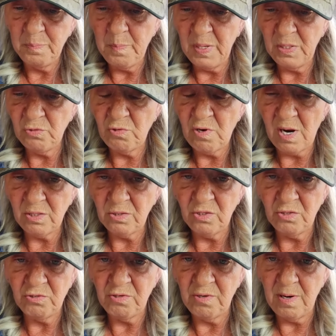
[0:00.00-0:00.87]
big
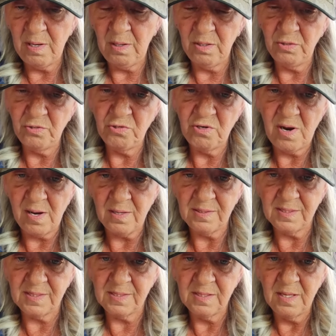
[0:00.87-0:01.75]
tractor trailer
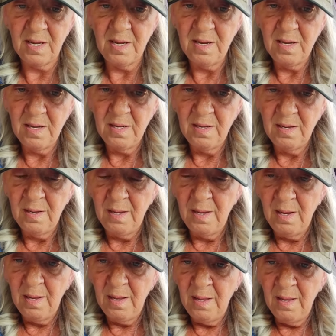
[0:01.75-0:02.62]
trucks
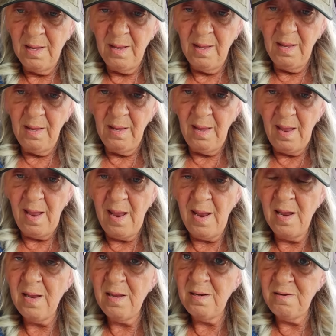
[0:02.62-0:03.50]

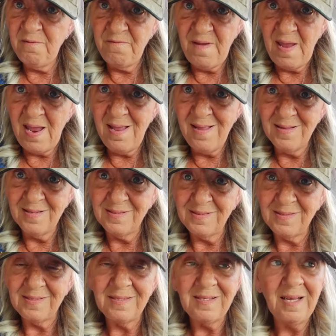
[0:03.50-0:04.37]
and
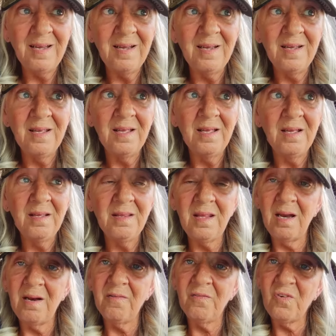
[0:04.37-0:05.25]
vans
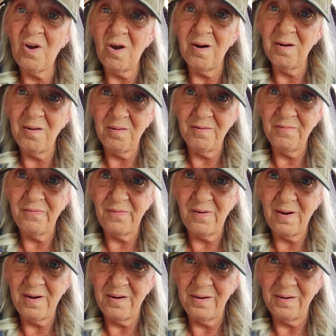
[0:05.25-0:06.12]
that have caught on
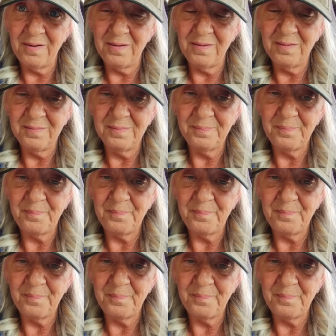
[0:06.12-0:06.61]
fire.